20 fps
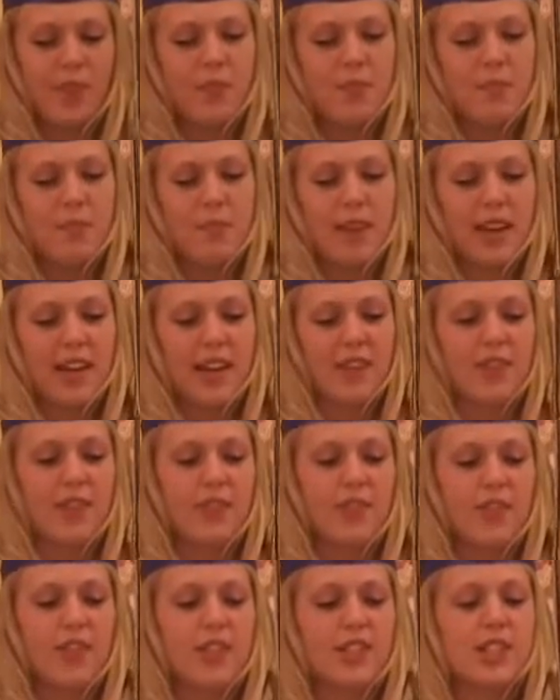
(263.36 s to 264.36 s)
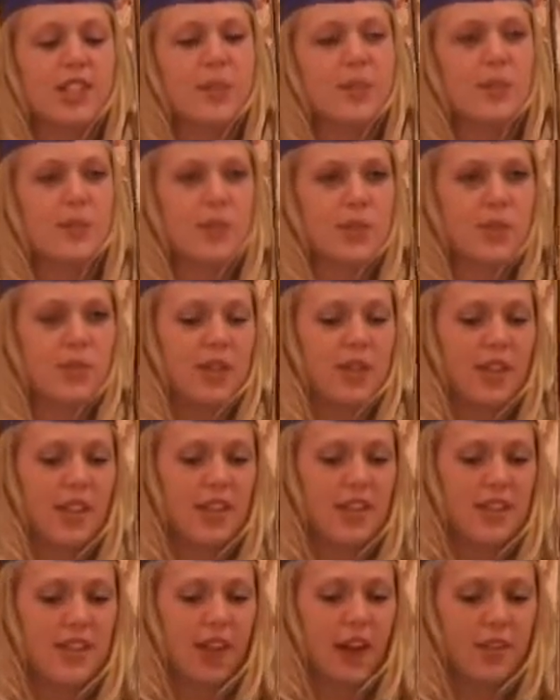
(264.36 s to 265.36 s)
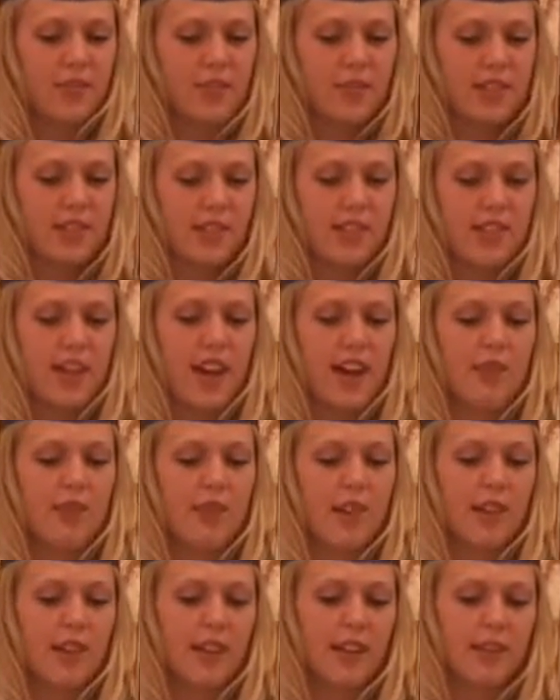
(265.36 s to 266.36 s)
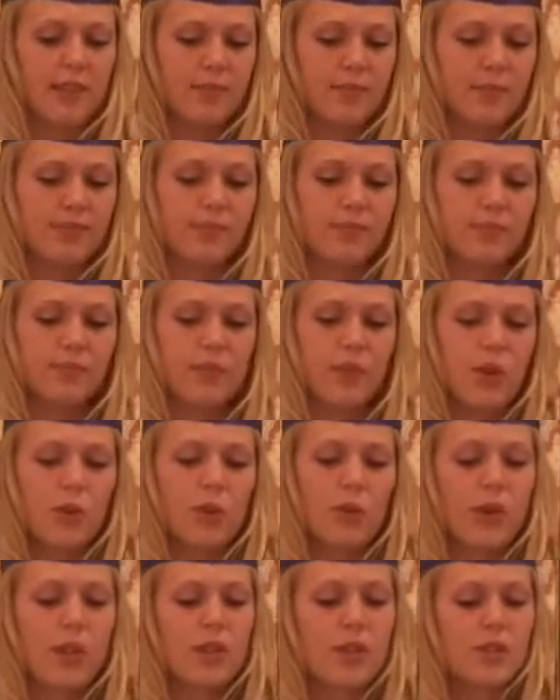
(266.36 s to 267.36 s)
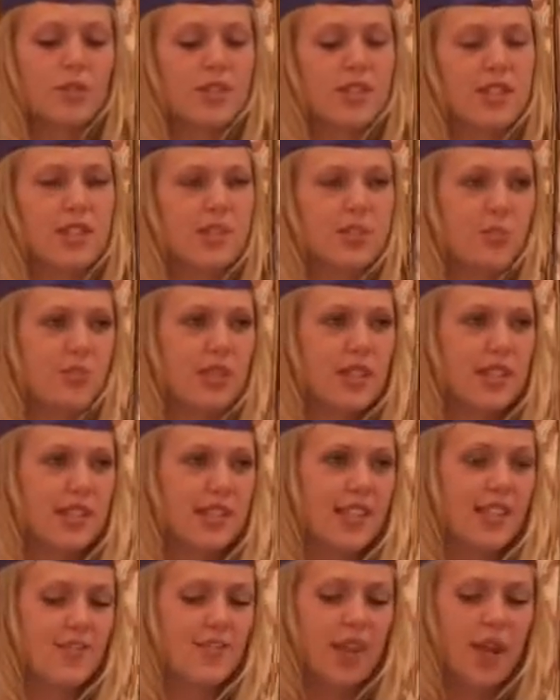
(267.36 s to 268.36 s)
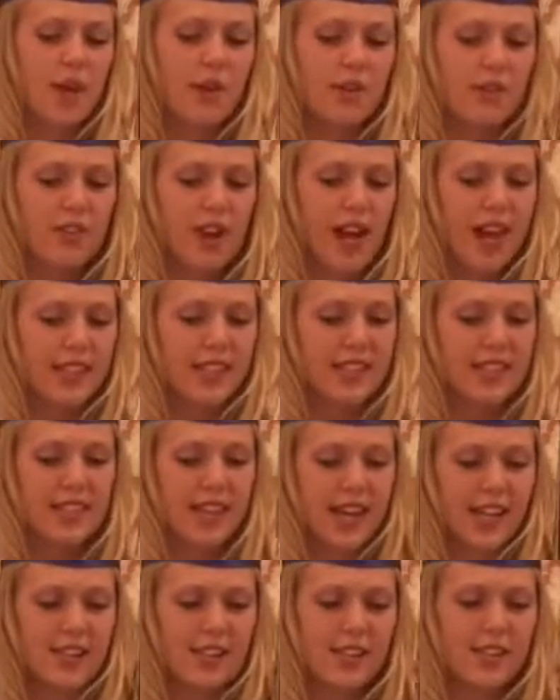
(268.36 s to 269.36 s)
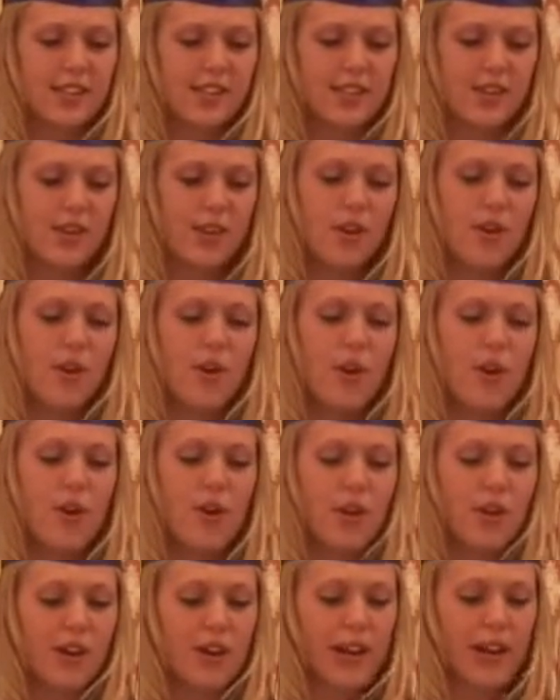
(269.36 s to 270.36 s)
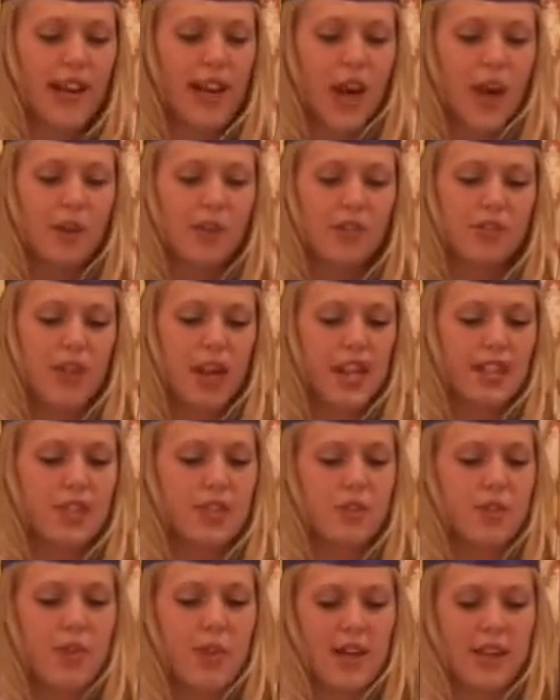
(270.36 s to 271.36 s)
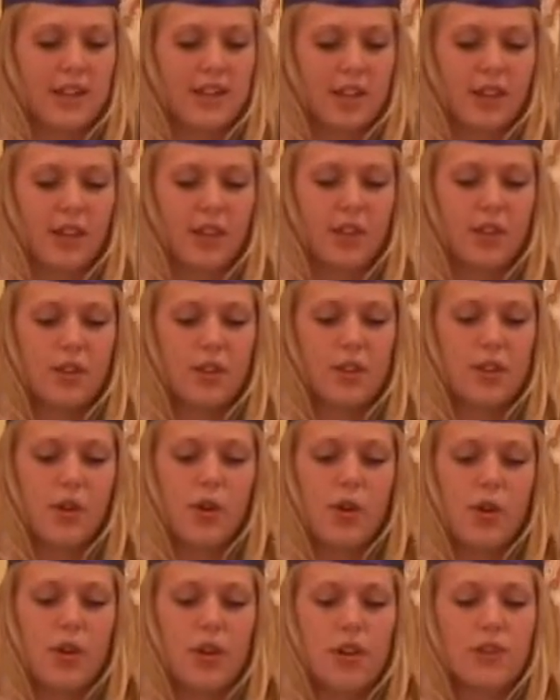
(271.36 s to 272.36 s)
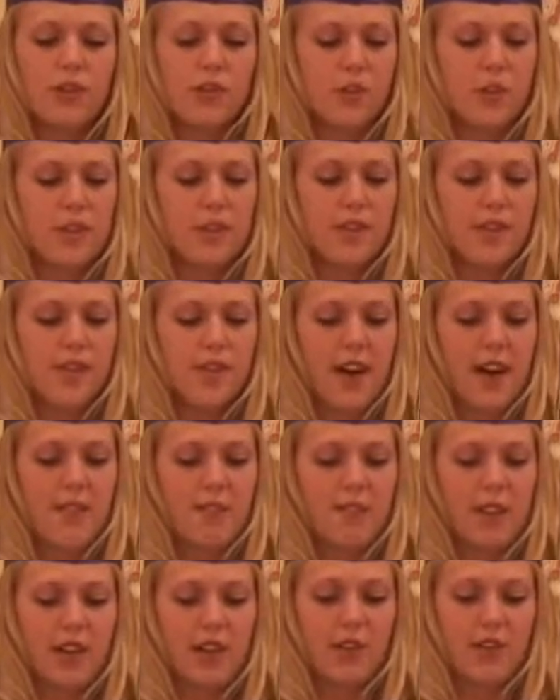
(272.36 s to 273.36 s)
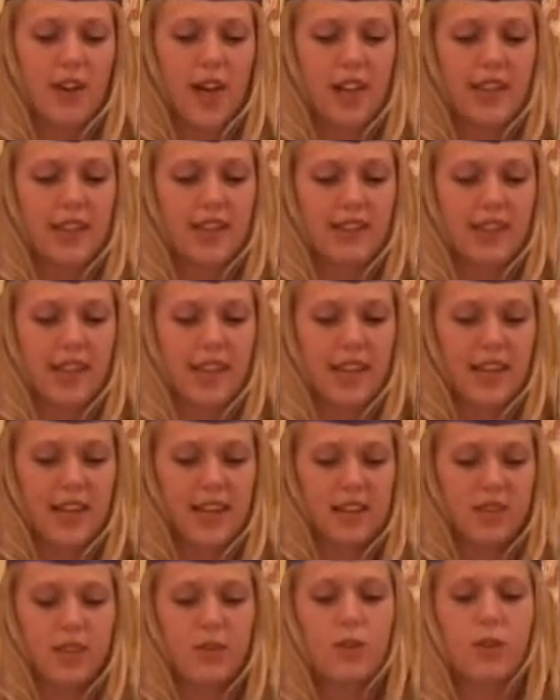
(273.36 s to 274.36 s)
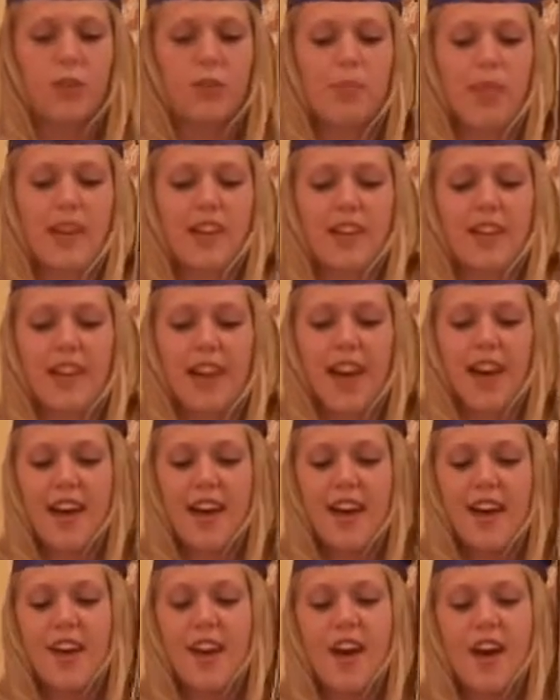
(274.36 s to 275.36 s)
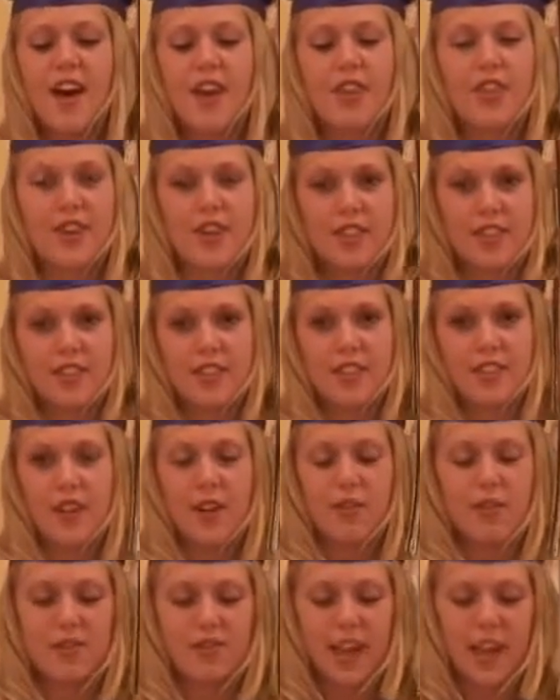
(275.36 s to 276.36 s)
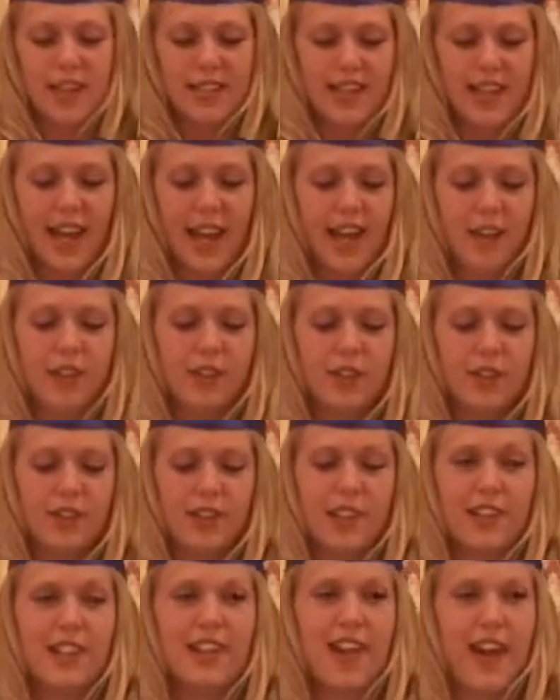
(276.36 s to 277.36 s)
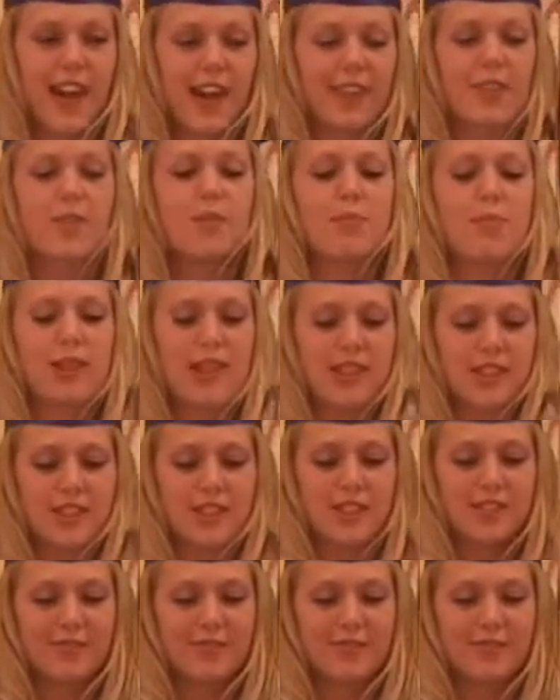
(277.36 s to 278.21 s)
many of the friendships between us officers have begun. Whether it was a 27-hour ride to Texas, or an 8-hour ride to New Mexico, or a 45-minute ride to Layton, or better yet, a 13-hour ride to California and the beach.